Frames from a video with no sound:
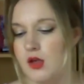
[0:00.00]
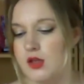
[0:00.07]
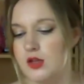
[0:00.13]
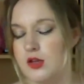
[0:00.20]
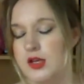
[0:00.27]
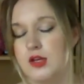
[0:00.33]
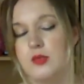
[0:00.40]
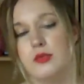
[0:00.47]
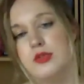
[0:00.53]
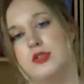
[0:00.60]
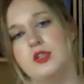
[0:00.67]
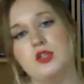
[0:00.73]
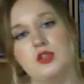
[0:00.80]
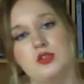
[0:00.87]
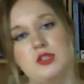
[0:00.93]
You can
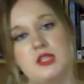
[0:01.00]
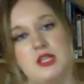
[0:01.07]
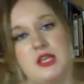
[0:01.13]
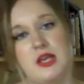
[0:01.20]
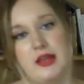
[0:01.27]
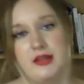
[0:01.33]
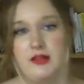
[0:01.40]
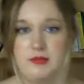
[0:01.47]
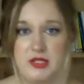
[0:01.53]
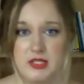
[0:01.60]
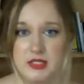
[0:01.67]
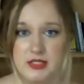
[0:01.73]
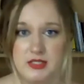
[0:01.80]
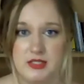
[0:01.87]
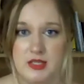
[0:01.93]
also use the
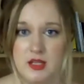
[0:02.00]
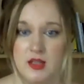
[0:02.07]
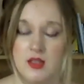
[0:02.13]
elements.